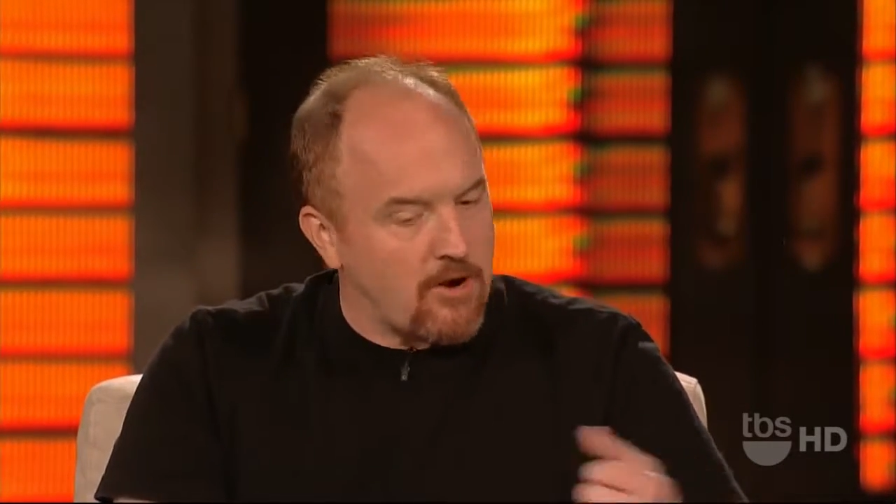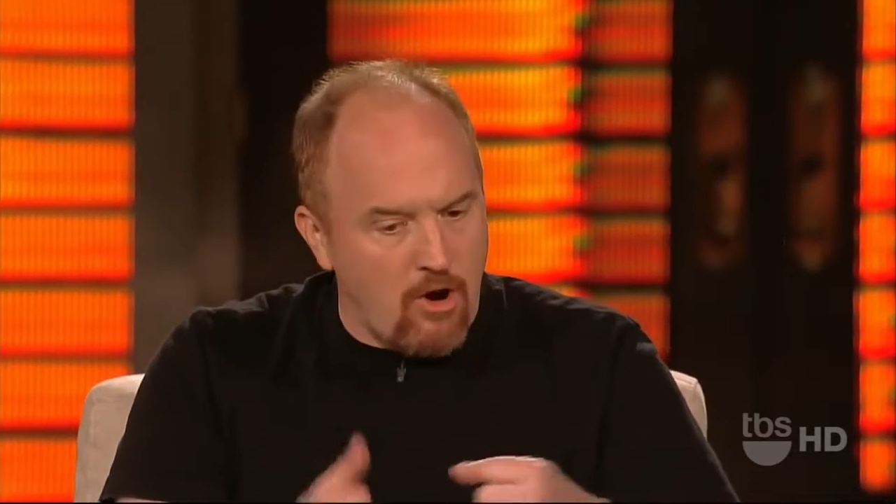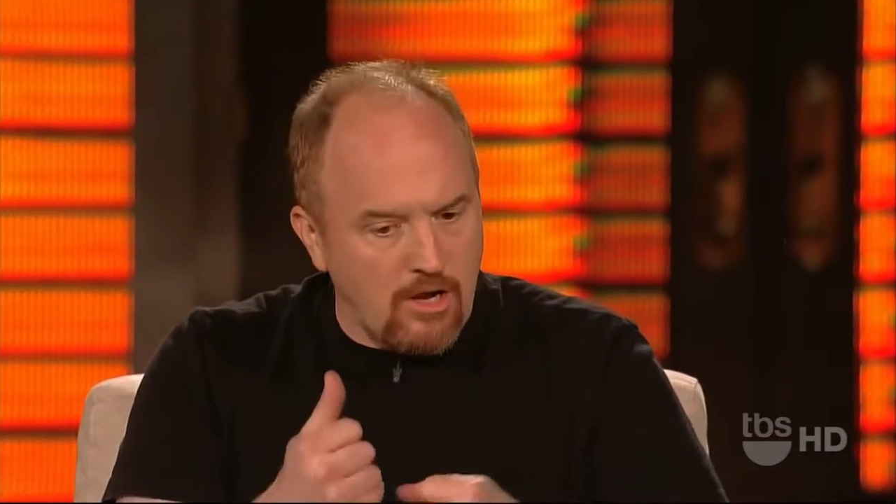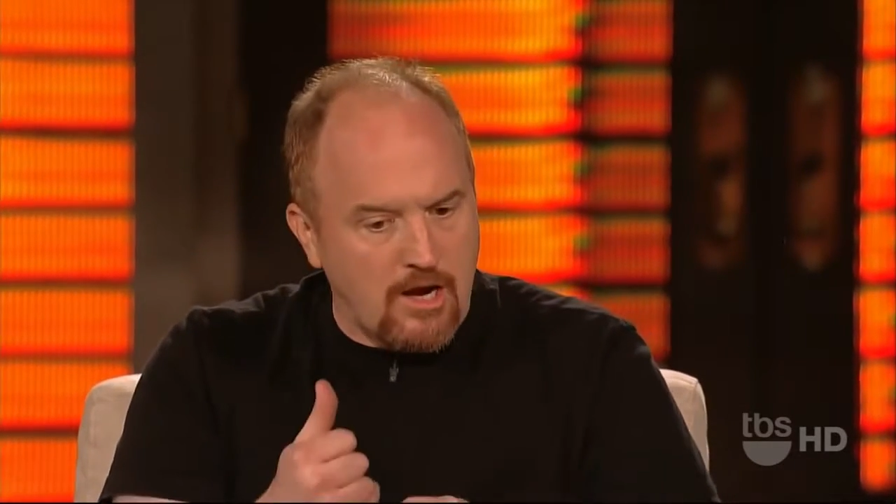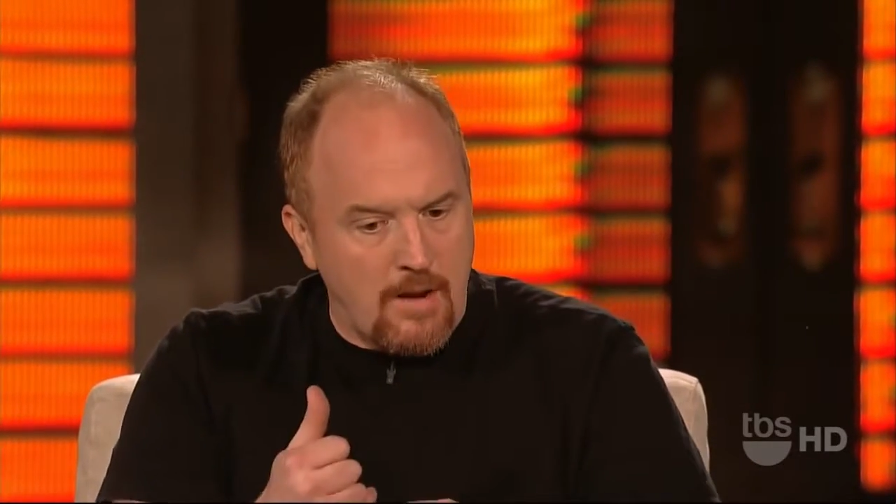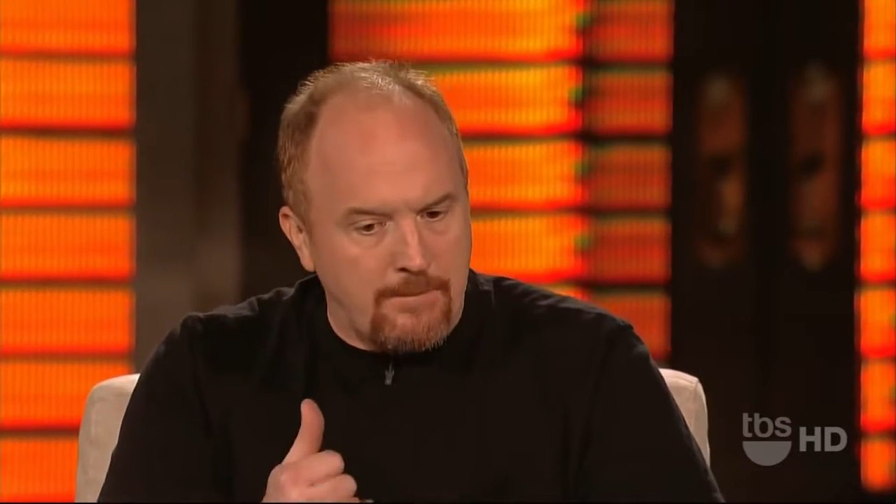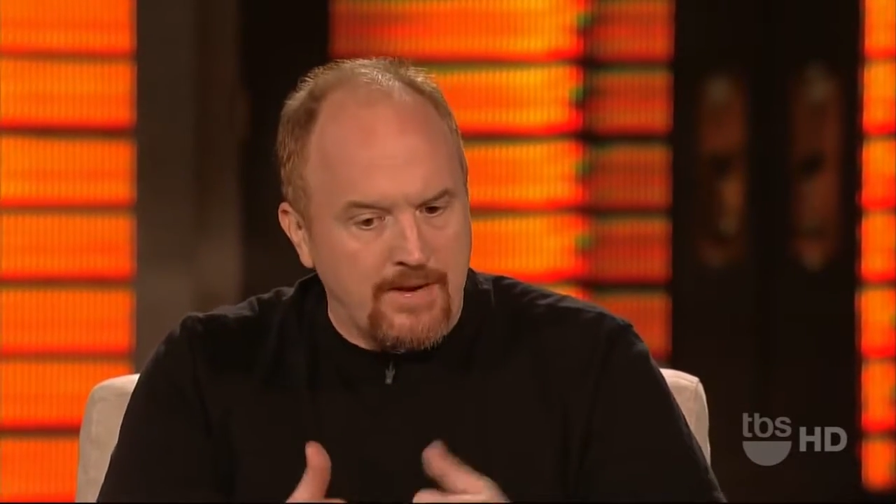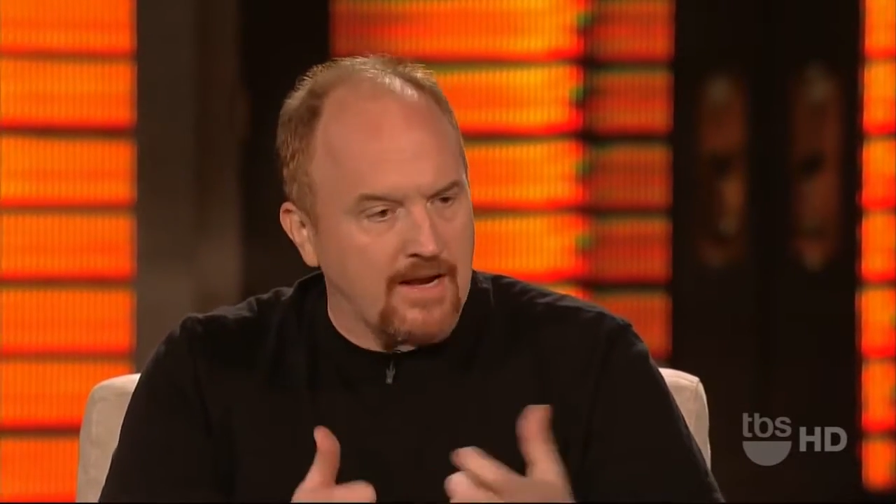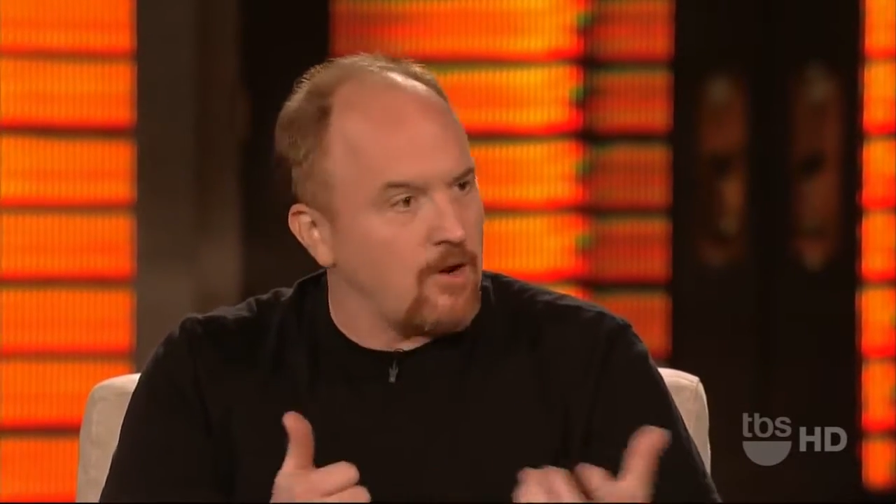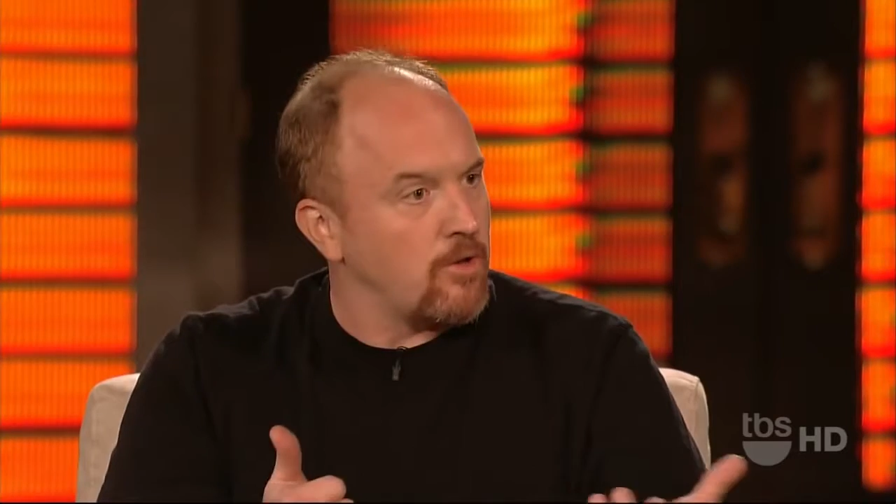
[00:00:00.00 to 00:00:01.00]
call a
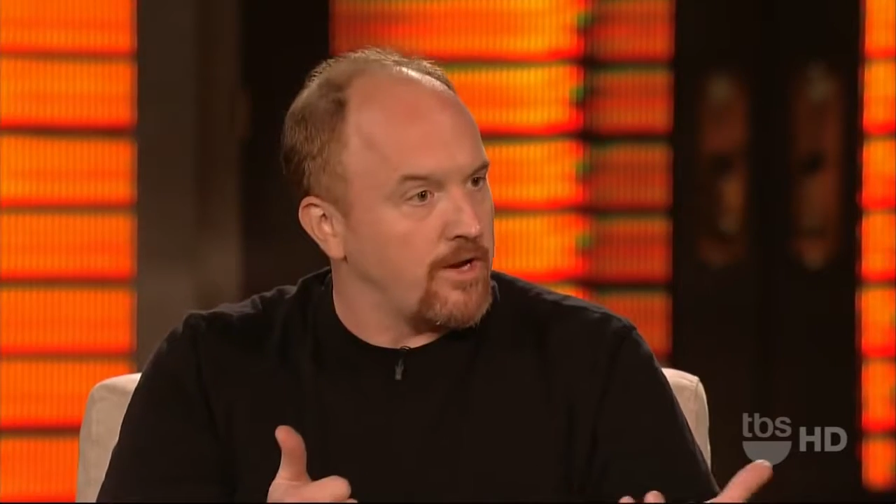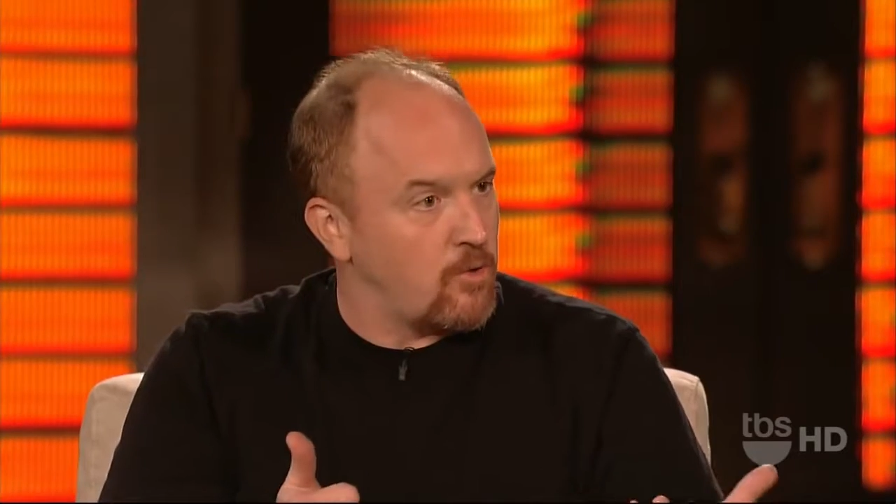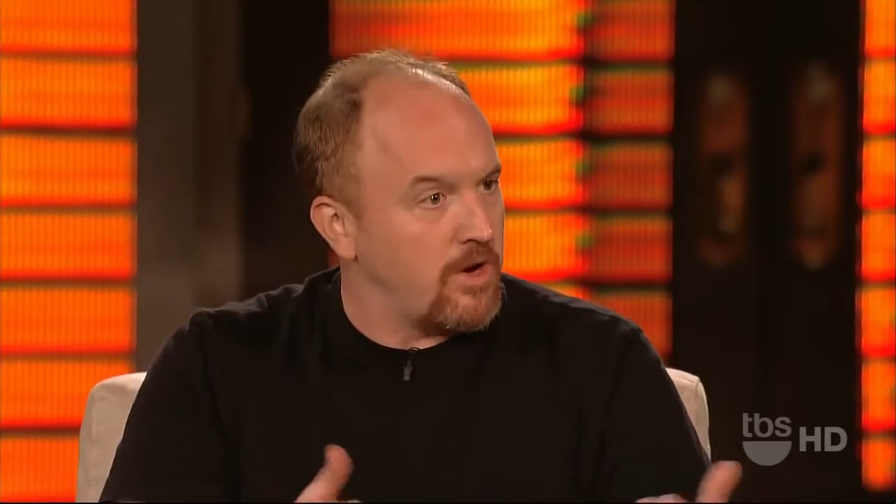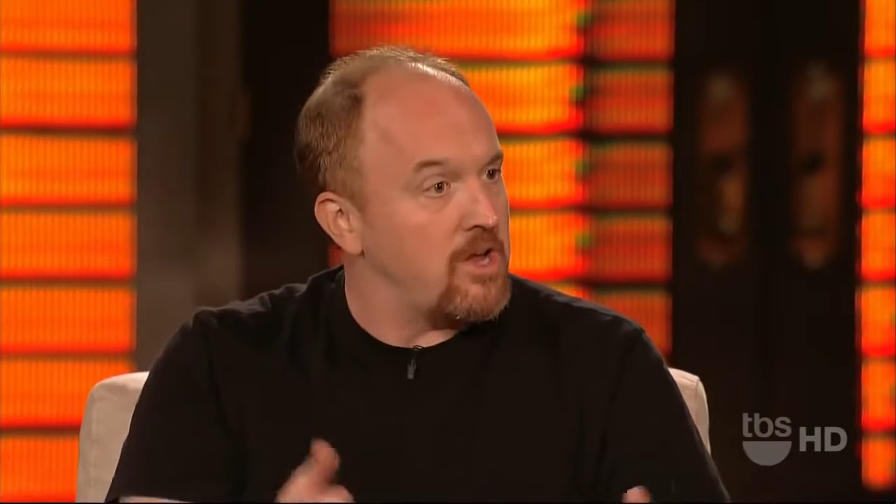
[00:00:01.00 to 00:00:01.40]
company and I don't like what,